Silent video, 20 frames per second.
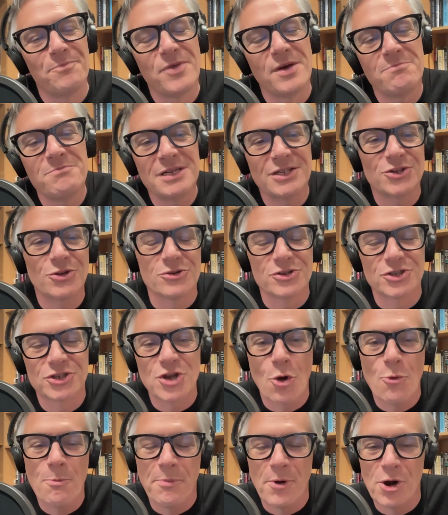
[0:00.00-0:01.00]
The missiles
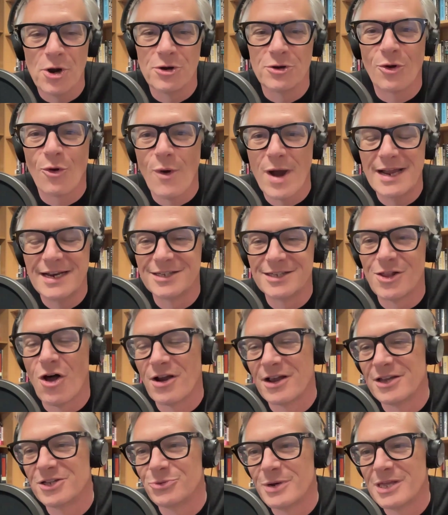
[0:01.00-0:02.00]
don't burn quite as
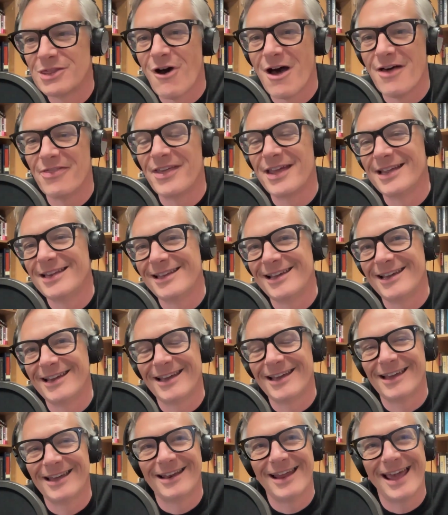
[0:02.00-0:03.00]
long as we thought they
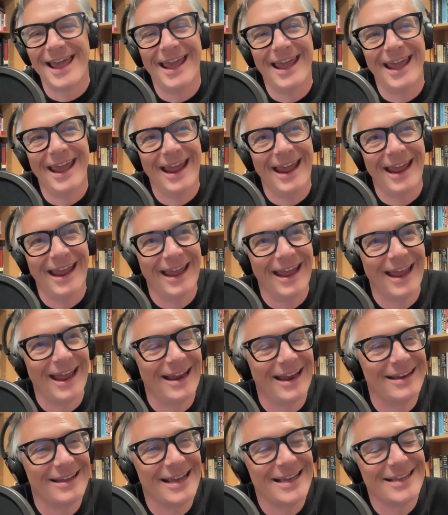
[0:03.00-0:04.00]
did.
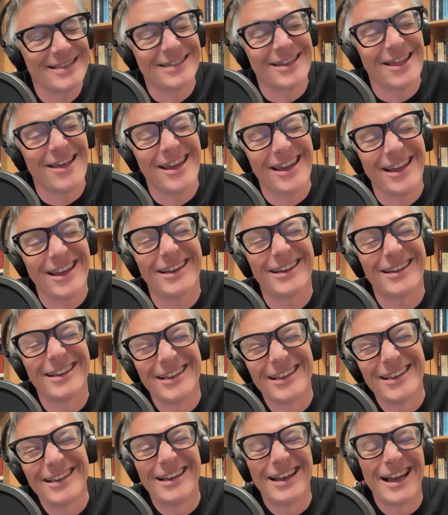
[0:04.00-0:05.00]
And it's like,
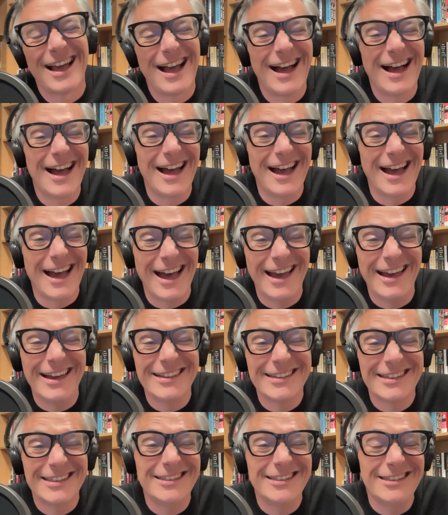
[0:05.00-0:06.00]

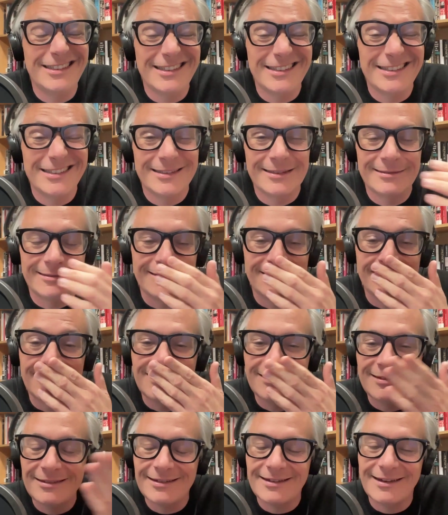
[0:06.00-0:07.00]
Jesus,
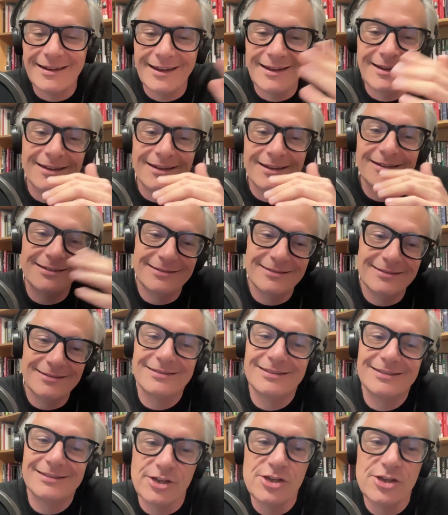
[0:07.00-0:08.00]

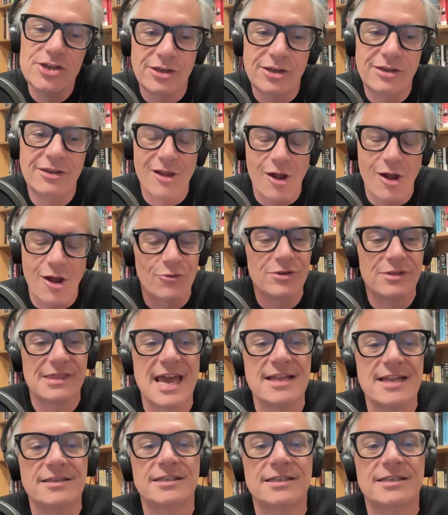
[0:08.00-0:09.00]

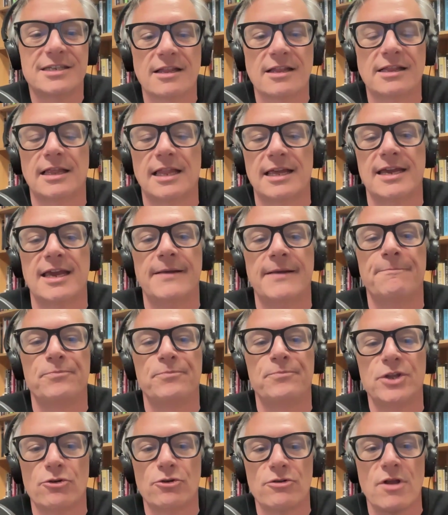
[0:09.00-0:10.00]
then suddenly
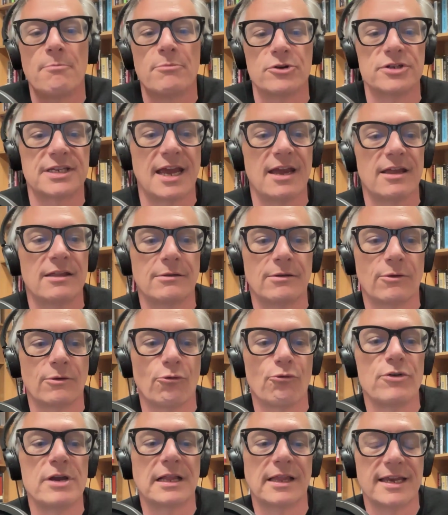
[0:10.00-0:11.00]
your numbers get
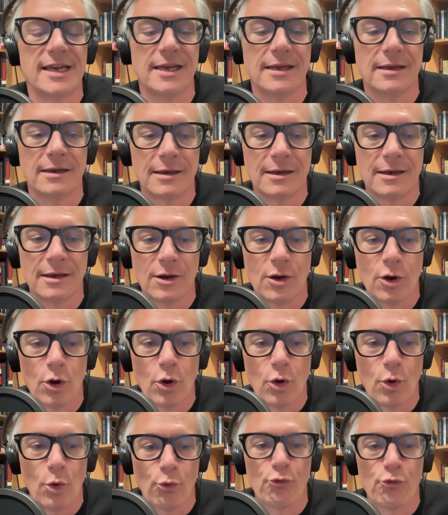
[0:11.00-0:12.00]
really,
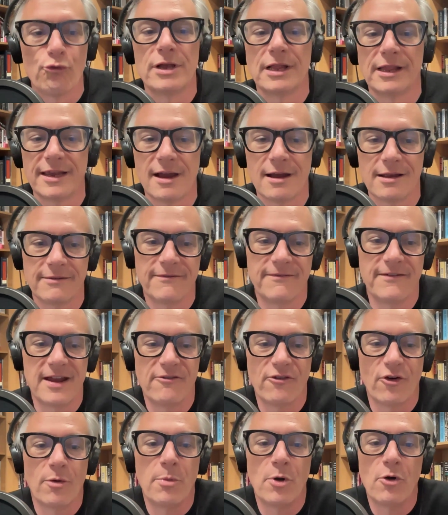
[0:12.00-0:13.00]
really
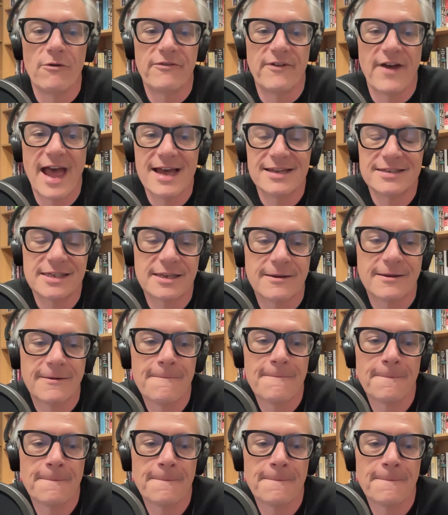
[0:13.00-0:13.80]
unfavorable fast.